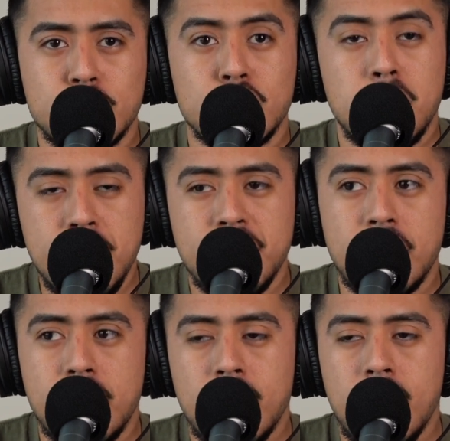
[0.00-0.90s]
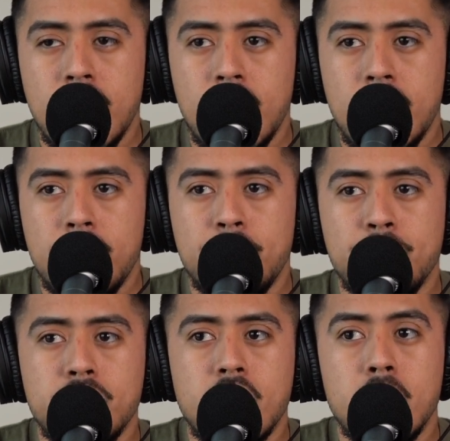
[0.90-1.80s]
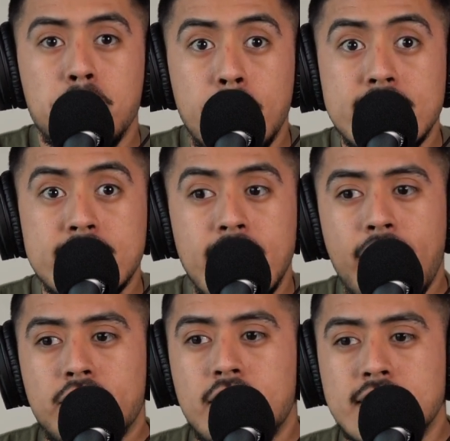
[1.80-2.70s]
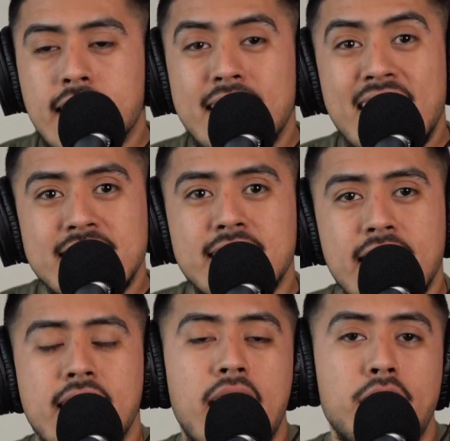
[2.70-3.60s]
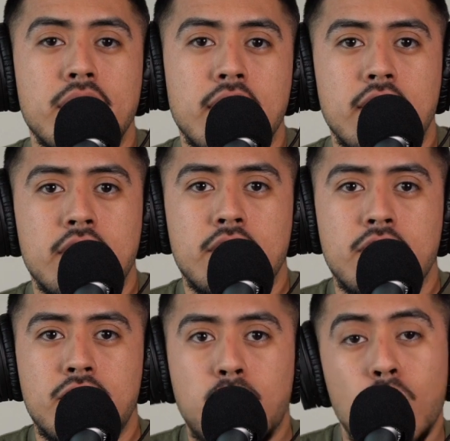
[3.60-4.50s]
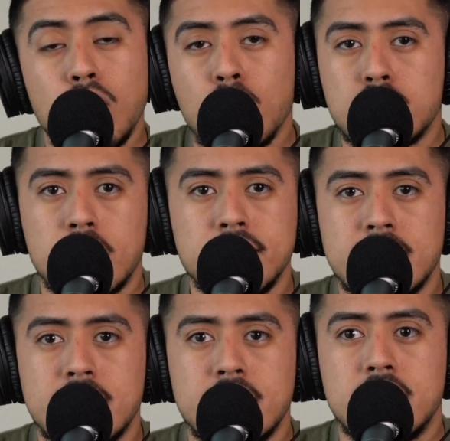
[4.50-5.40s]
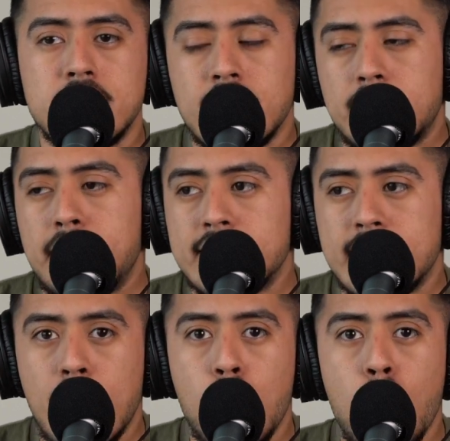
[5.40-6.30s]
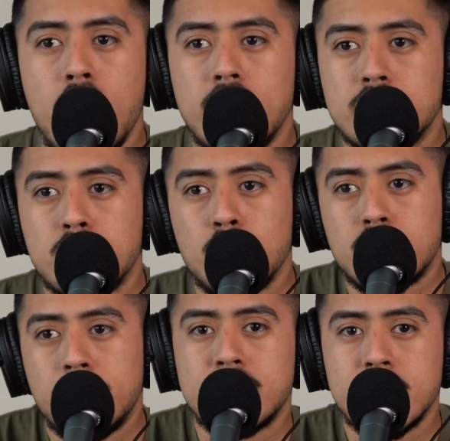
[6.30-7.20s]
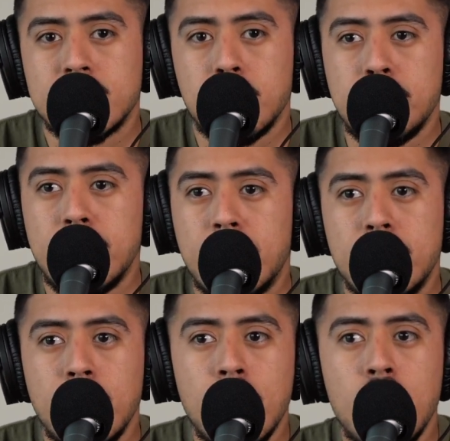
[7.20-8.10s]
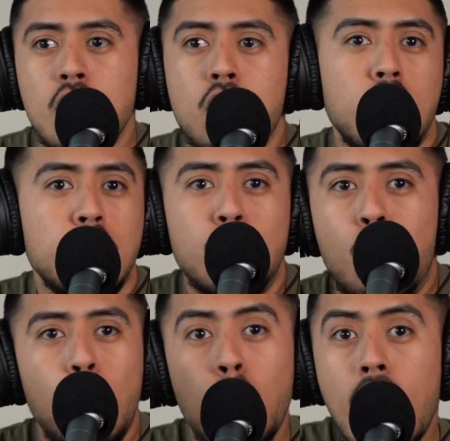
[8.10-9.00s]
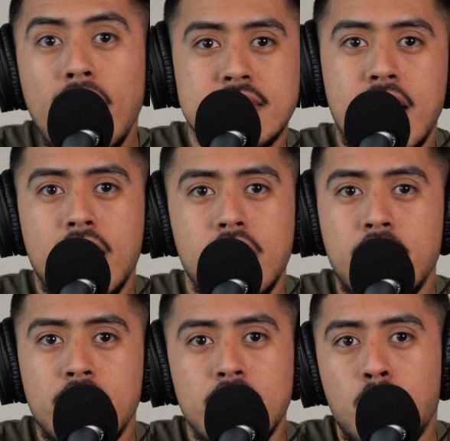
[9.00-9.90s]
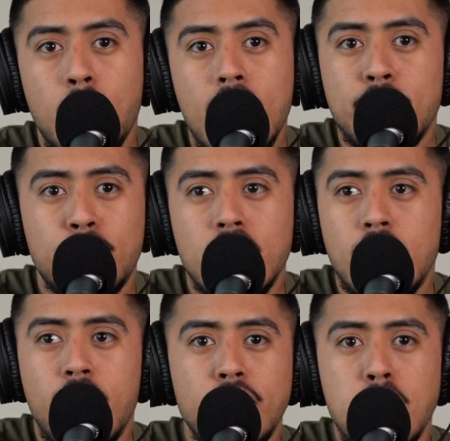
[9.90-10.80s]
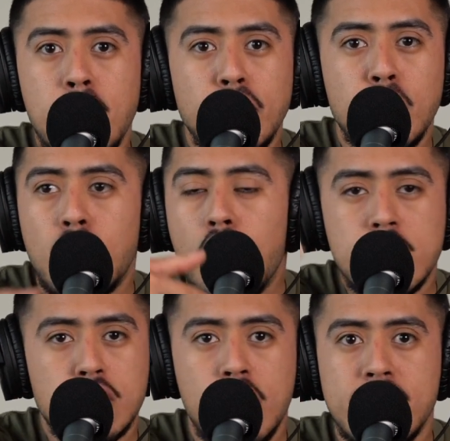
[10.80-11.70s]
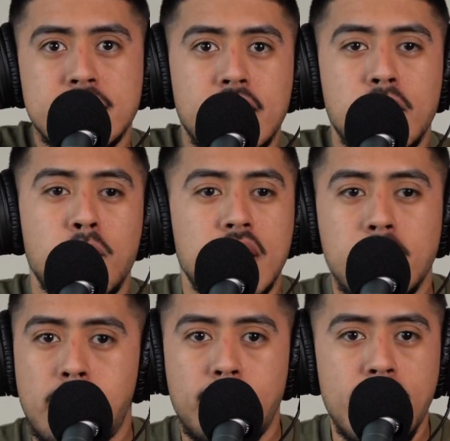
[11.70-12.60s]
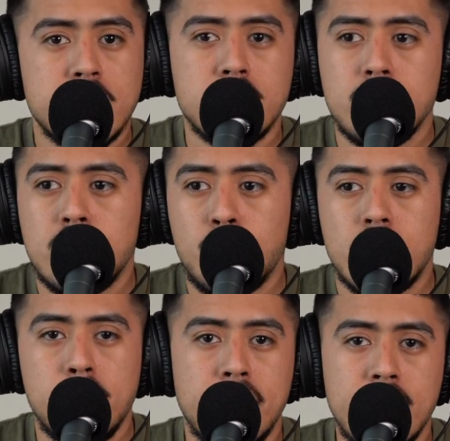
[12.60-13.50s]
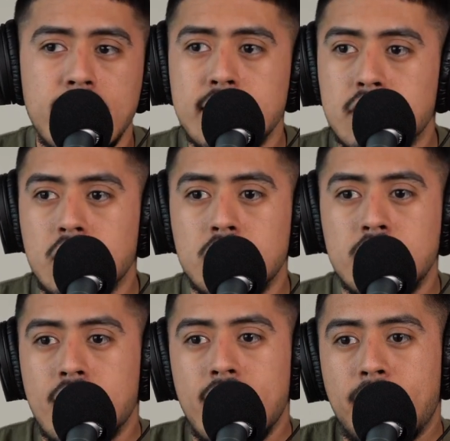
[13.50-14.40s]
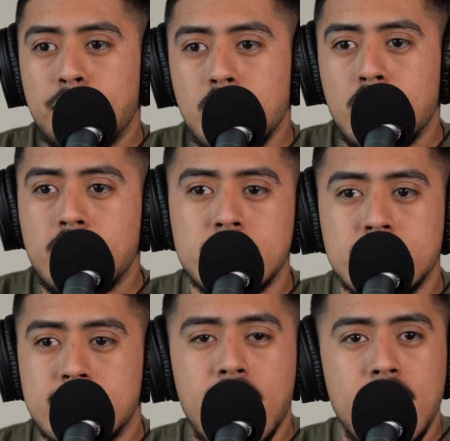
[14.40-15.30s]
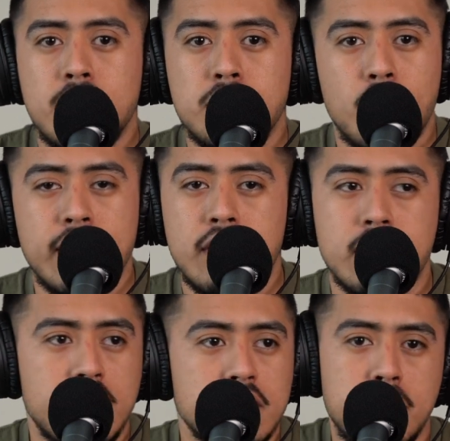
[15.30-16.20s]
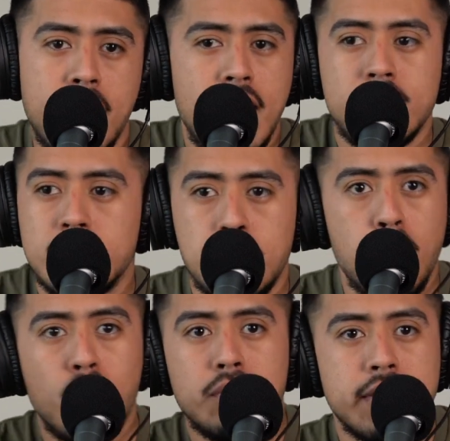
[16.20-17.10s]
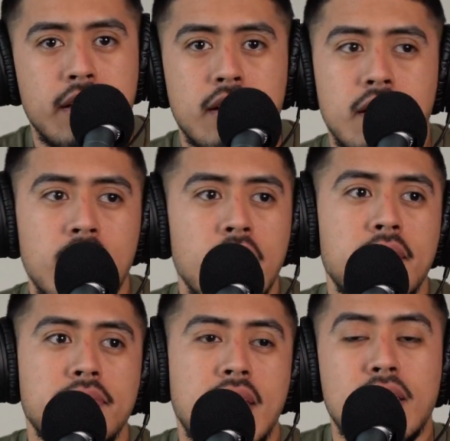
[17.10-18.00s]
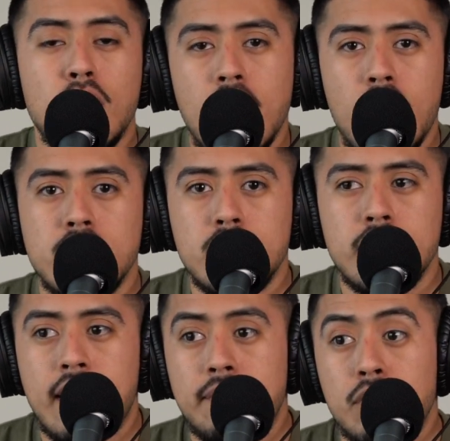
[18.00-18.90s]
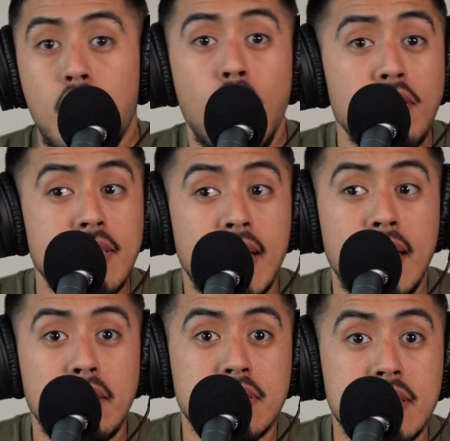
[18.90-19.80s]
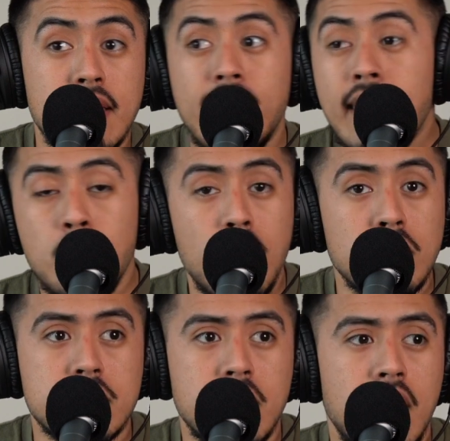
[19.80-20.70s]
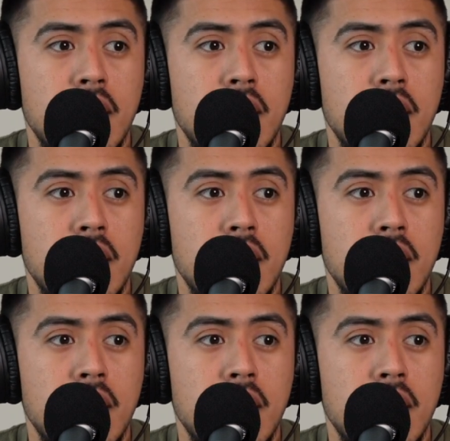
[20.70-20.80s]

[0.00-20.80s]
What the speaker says: to be there, but there's like a designated area for those services to take place. Like, they don't want those services to be done, right in front of the building where all the traffic is at. They want to keep it professional. They want to keep it clean. So they're like, there's a side over here, there's the back, there's a port over there, that they'll allow you to do that. Other times they won't.